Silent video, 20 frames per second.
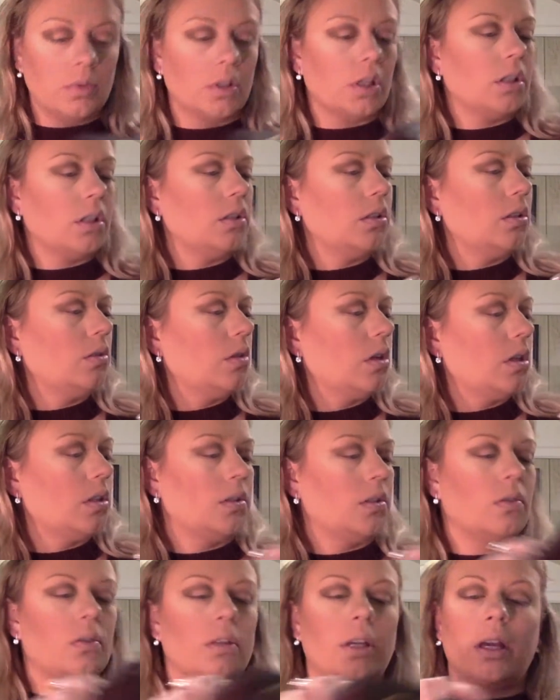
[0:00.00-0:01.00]
I'm going to do
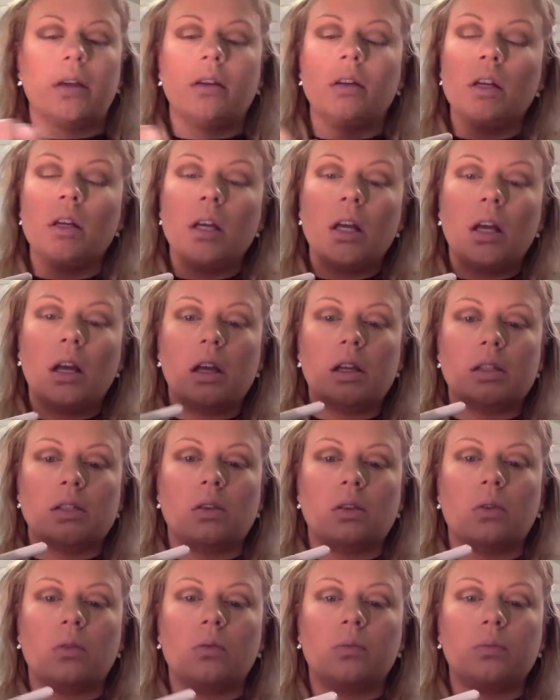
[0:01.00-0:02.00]
Hustle, yeah,
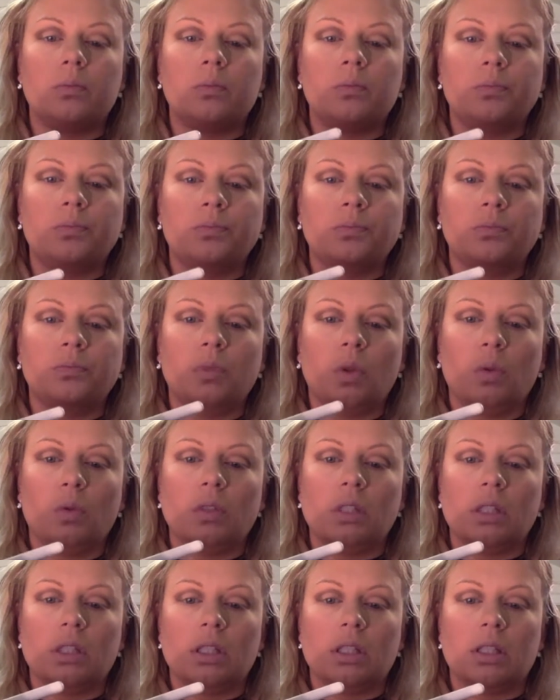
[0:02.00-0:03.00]
Hustle,
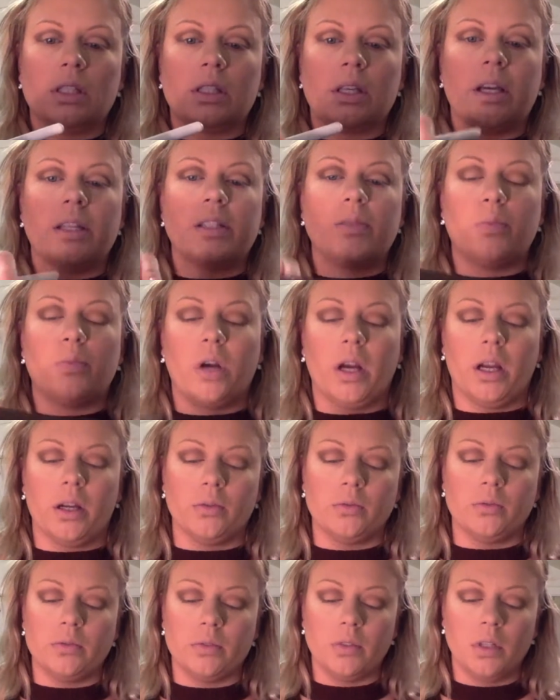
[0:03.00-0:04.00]
which is this last
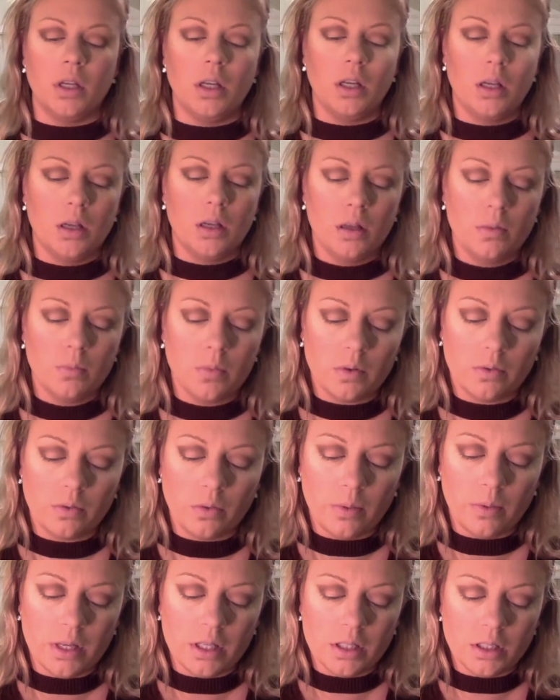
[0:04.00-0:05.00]
brown, before
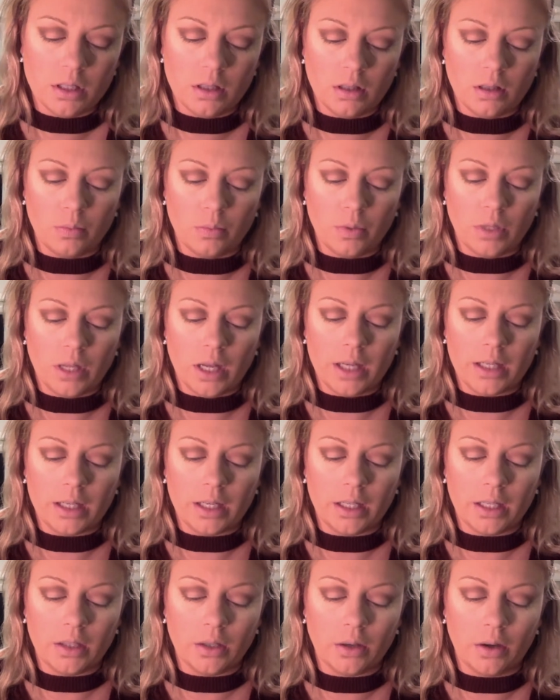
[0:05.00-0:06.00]
we get to the black
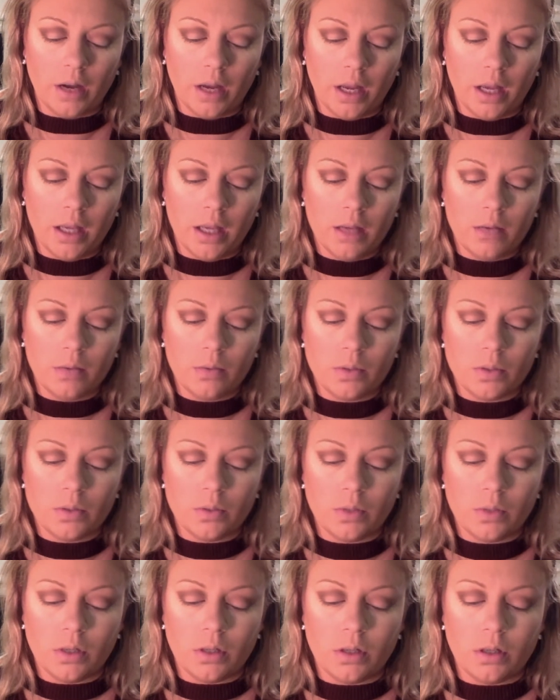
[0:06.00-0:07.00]
and gray, which
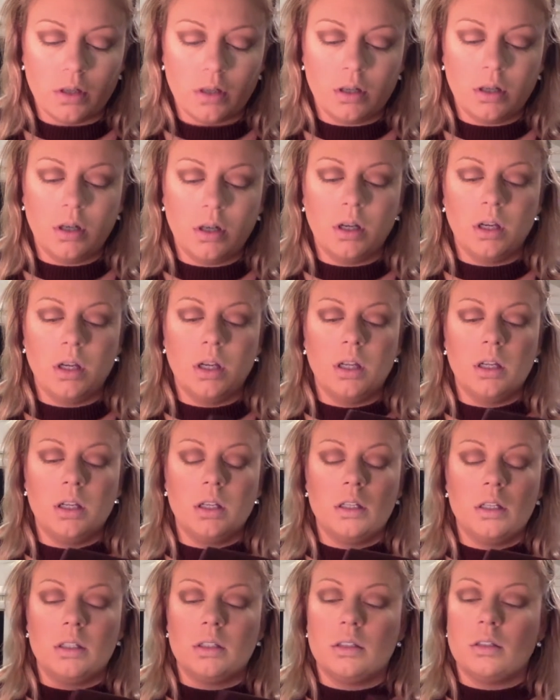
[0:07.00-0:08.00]
we are
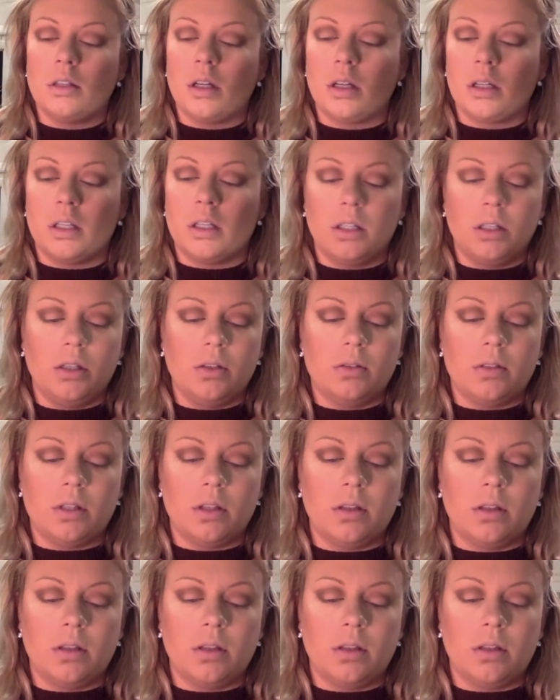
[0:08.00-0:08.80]
not going to use in